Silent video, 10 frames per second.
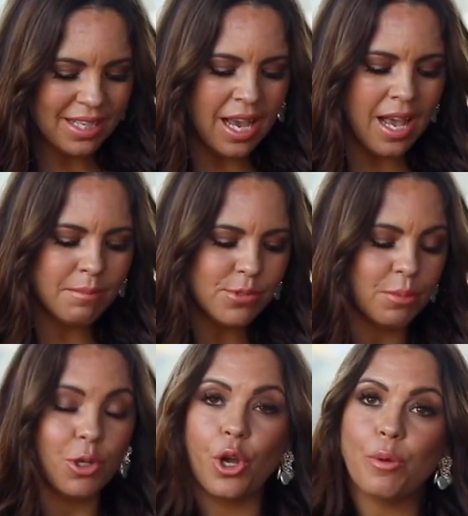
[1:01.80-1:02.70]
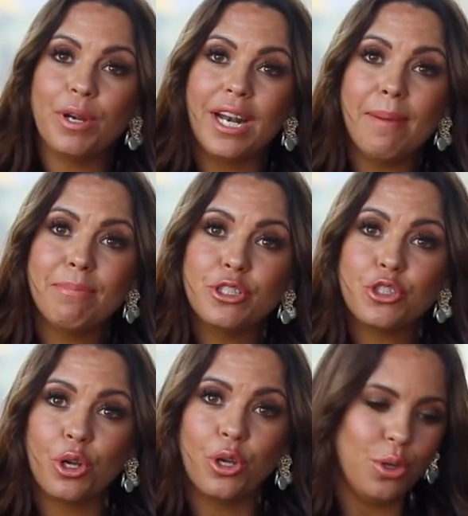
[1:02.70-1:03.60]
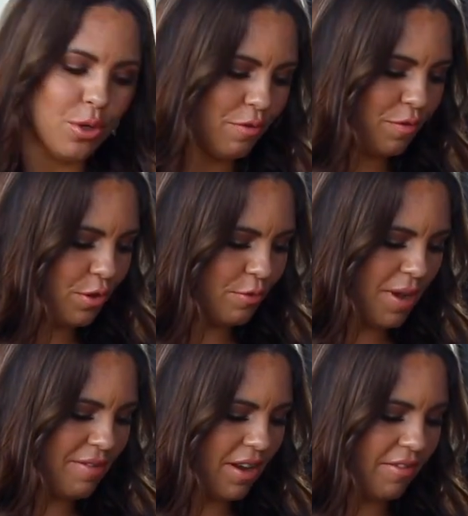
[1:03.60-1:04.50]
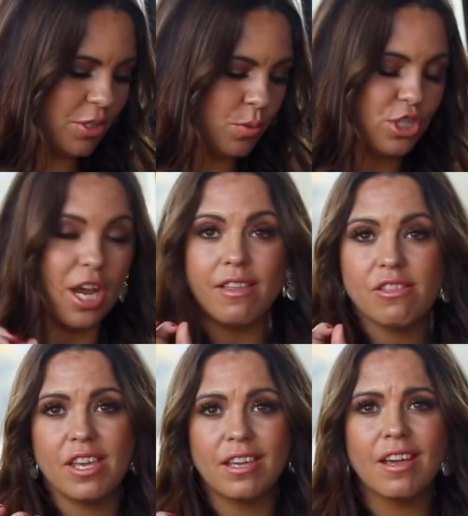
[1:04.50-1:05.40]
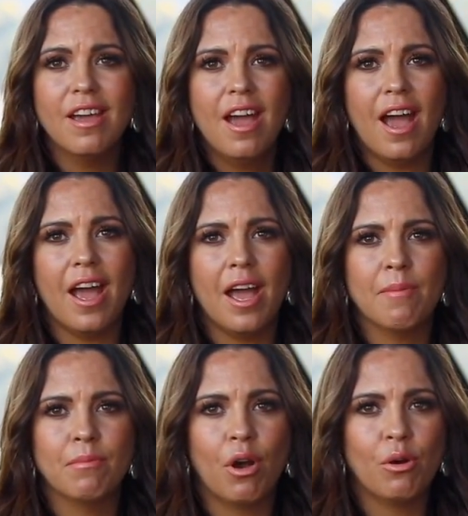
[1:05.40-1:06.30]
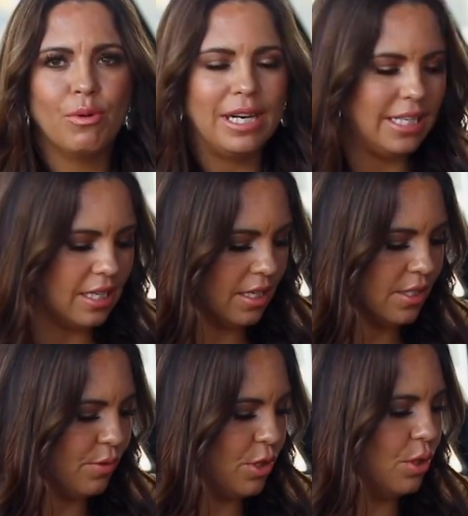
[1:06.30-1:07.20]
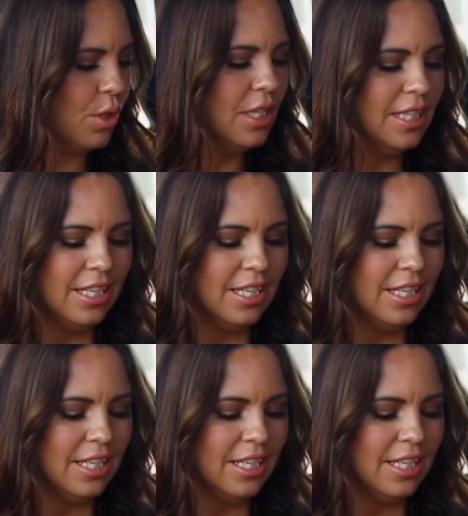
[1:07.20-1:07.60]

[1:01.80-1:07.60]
So I'm going to open it up and show you a few of my favorites, which I think are really nice for you.